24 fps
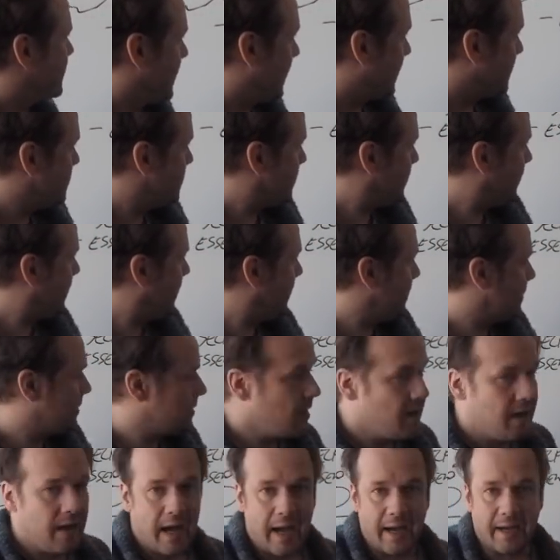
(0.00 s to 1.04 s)

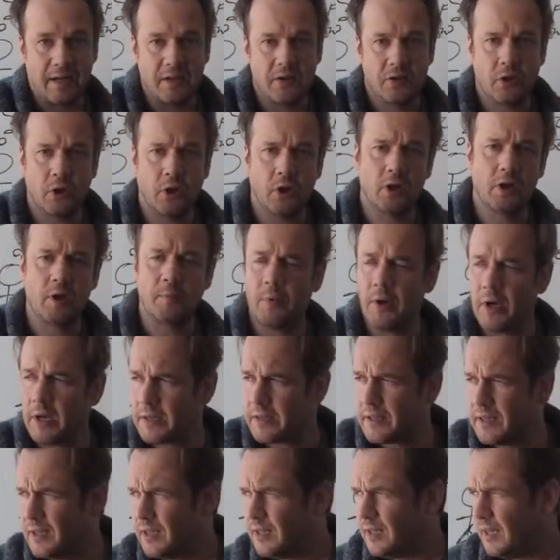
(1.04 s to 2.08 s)
essentialize. I can talk
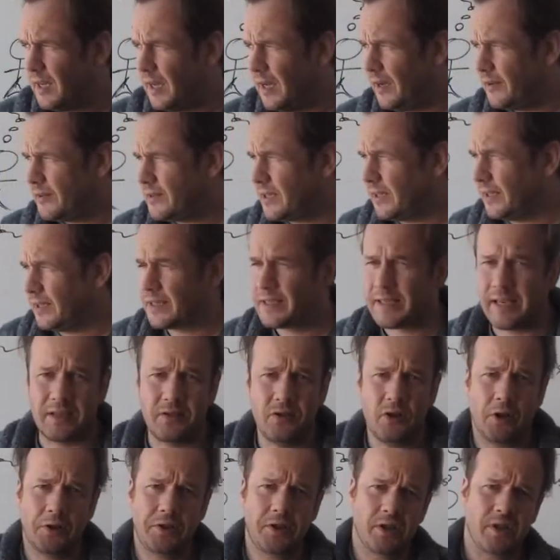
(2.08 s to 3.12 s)
about, Tillich
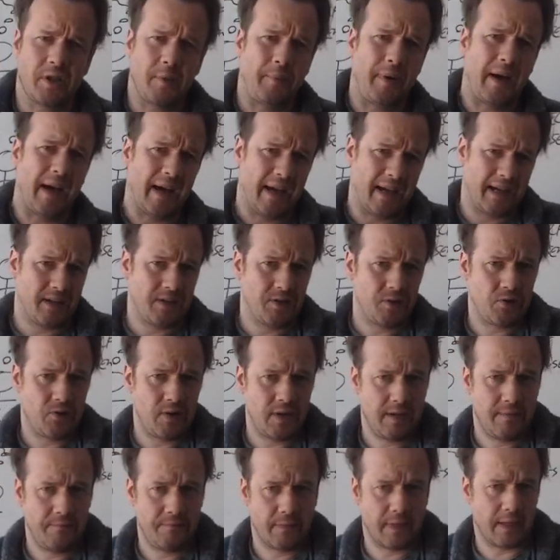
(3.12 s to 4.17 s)
says, not just a pine
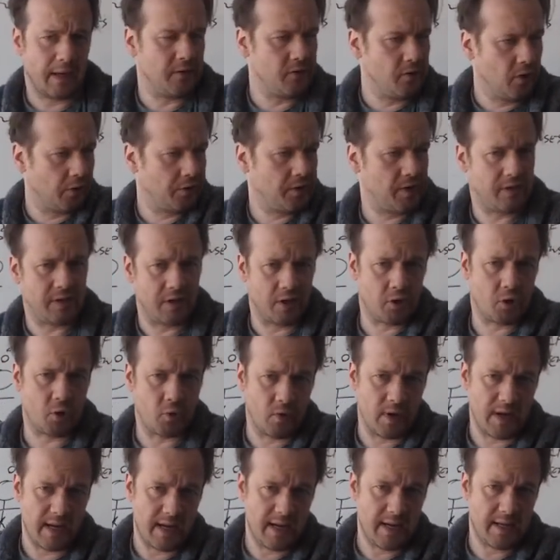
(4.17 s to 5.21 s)
tree. There's not just a
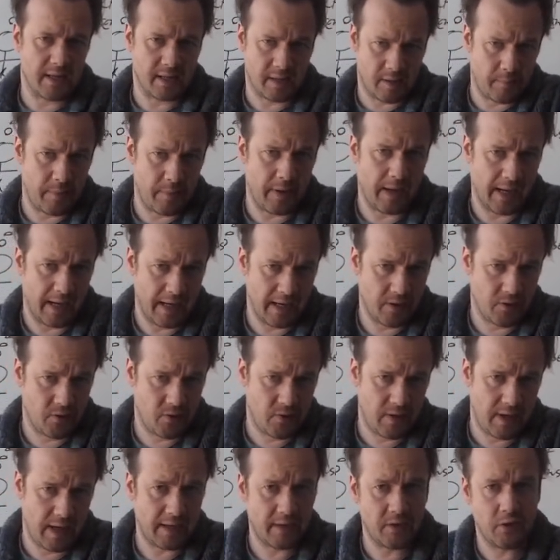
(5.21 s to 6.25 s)
tree, it's a pine
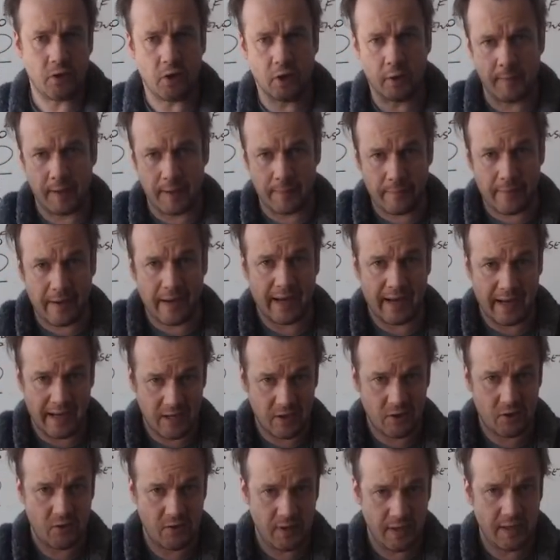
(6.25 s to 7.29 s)
tree. I can talk about
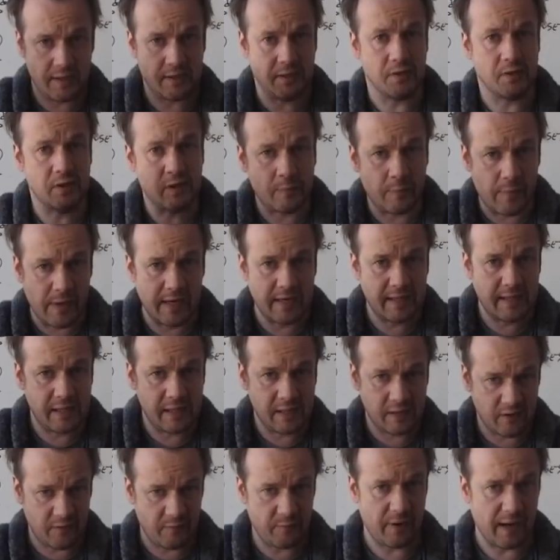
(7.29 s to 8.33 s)
pine trees, the
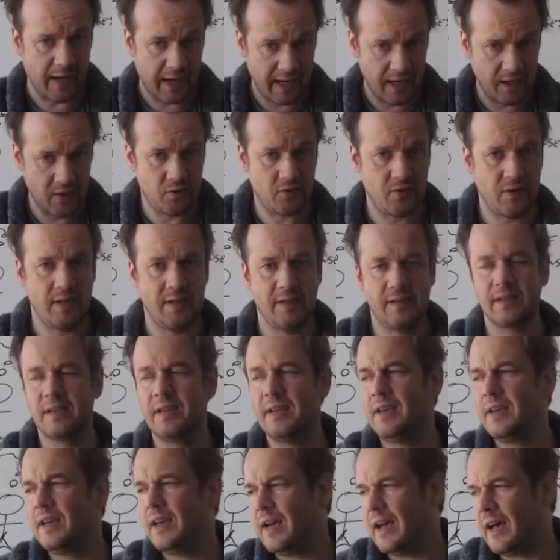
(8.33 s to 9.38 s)
species of pine trees.
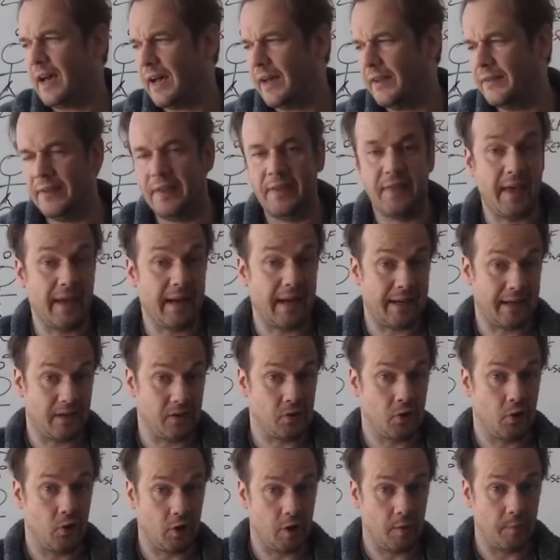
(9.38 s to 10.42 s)
And then I can
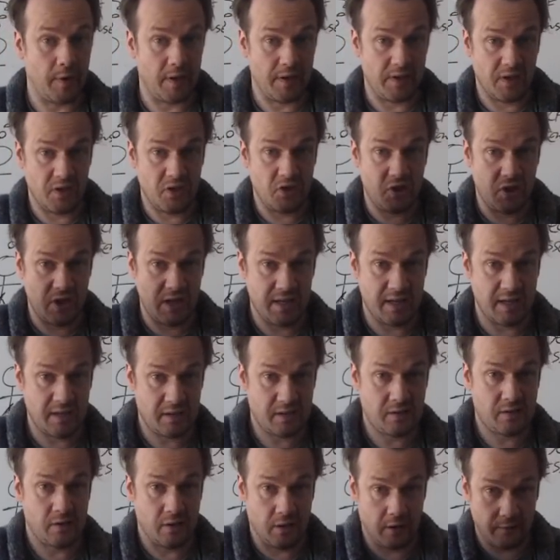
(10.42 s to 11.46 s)
talk about the
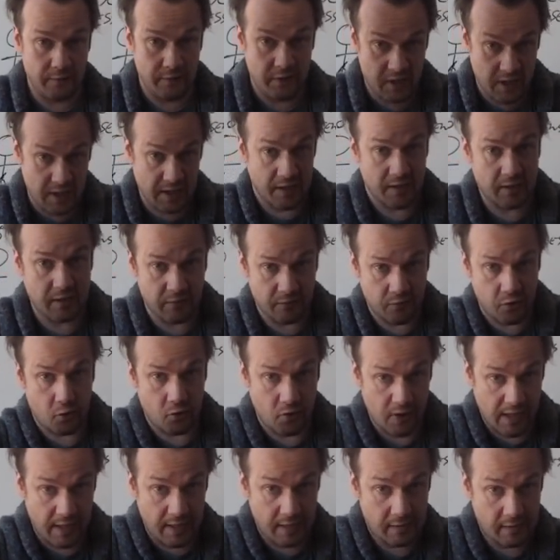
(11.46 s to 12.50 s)
genus of
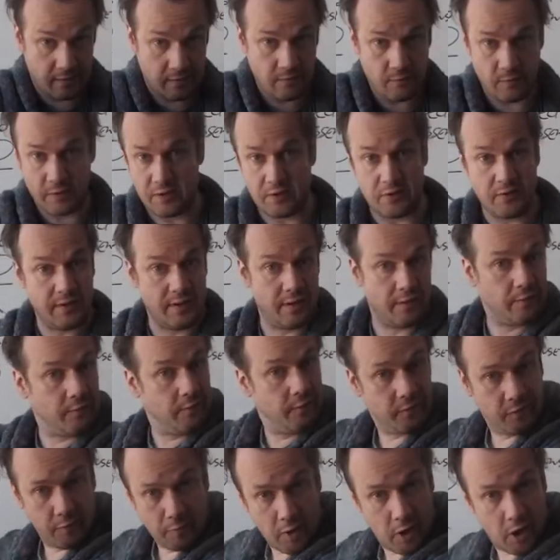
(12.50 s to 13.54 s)
trees, which are
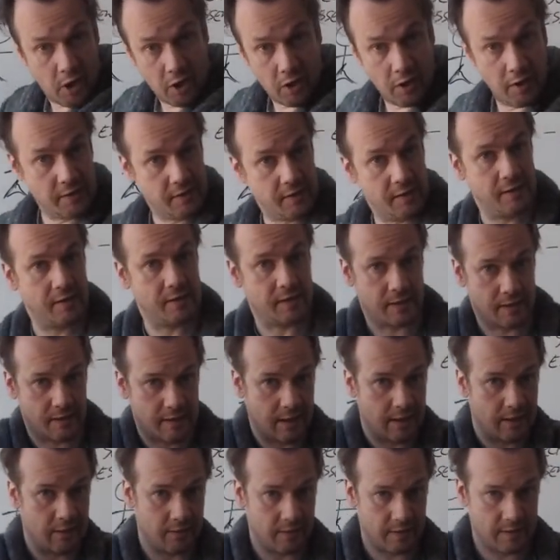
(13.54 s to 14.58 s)
different from houses,
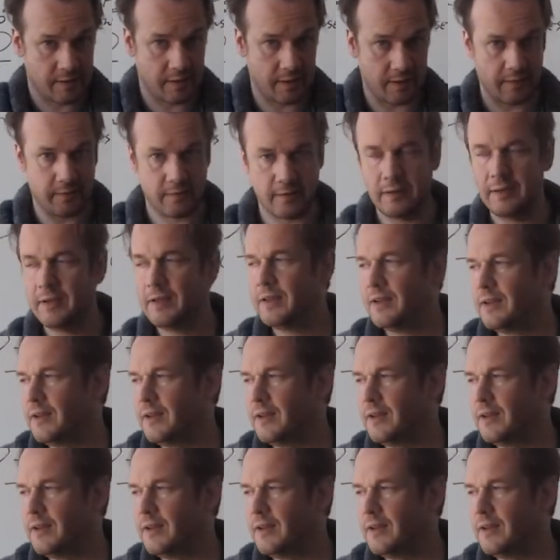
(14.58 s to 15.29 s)
etc., etc.